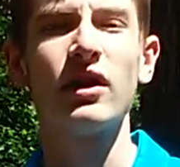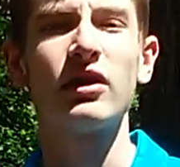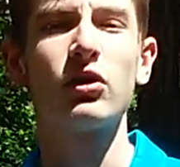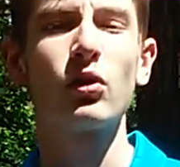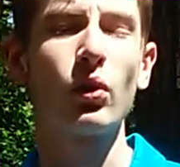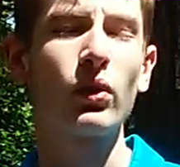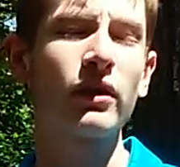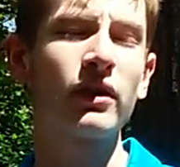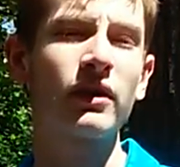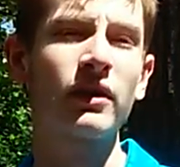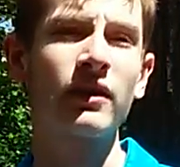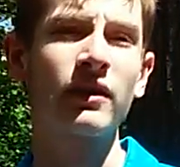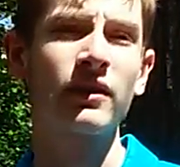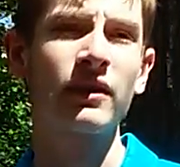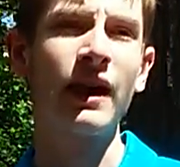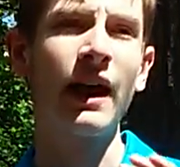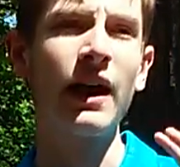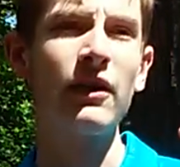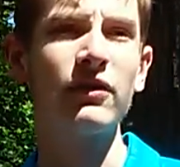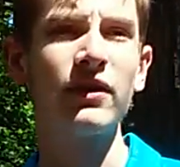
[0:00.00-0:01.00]
The only
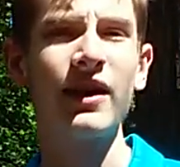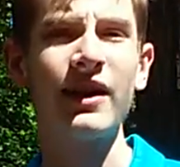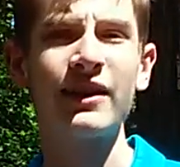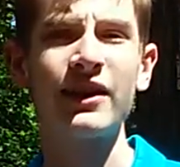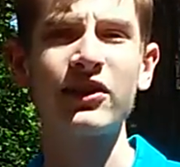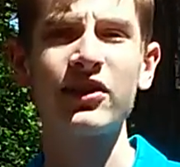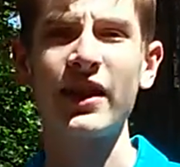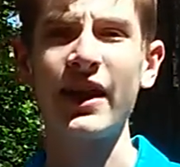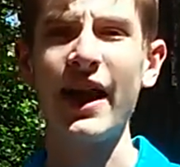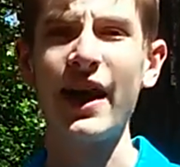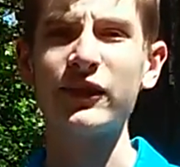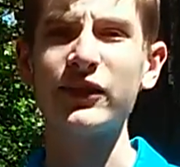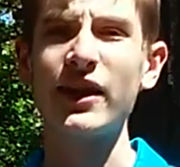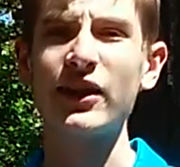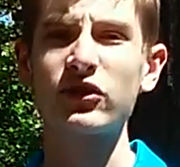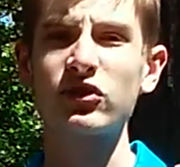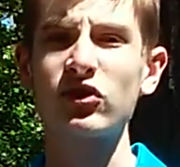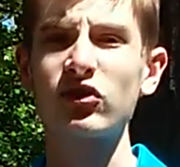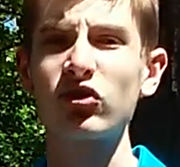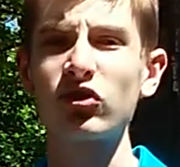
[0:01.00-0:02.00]
caveat is I have to
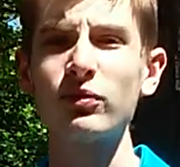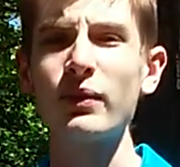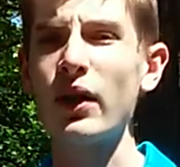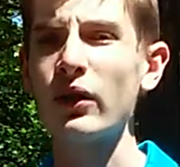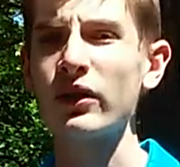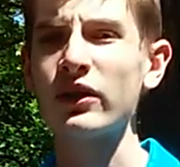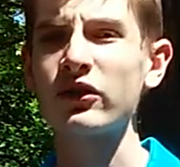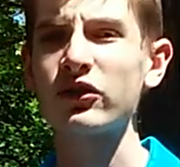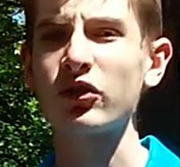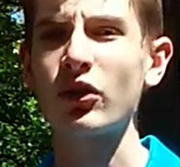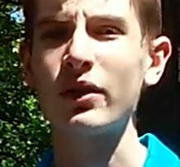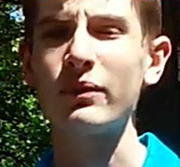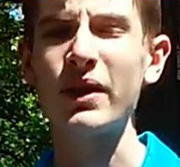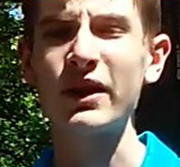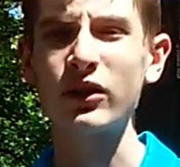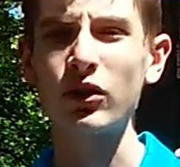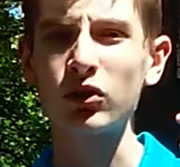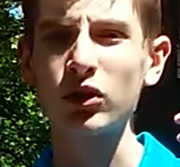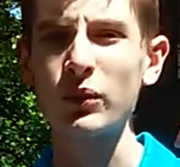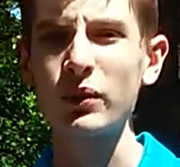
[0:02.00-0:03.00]
actually smell it, so I
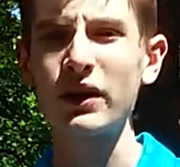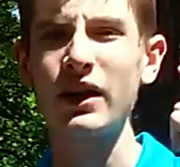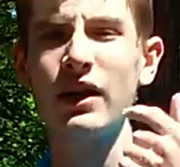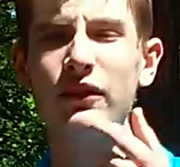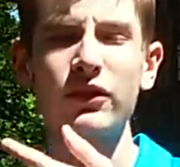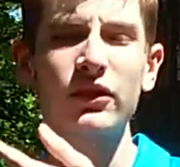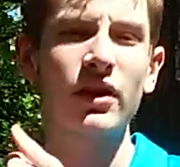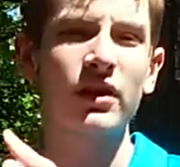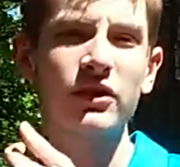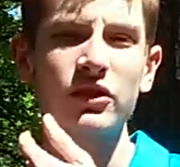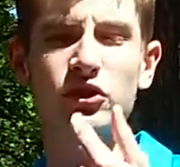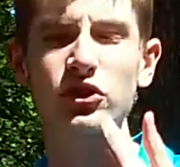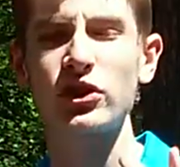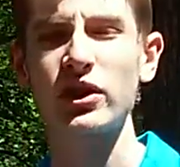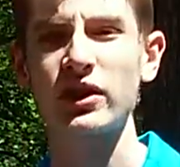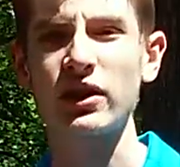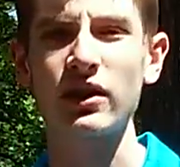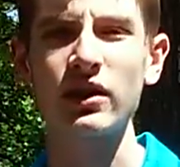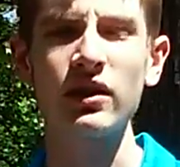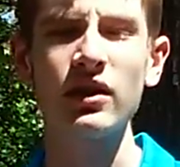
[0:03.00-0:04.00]
might go a little bit heavier on the
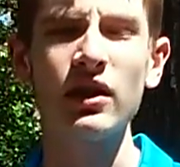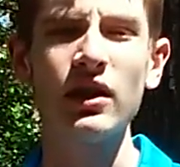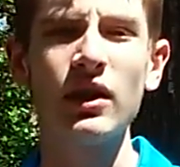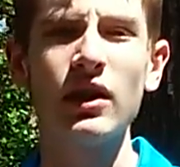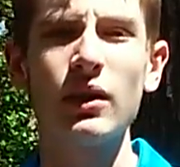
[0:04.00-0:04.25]
trigger.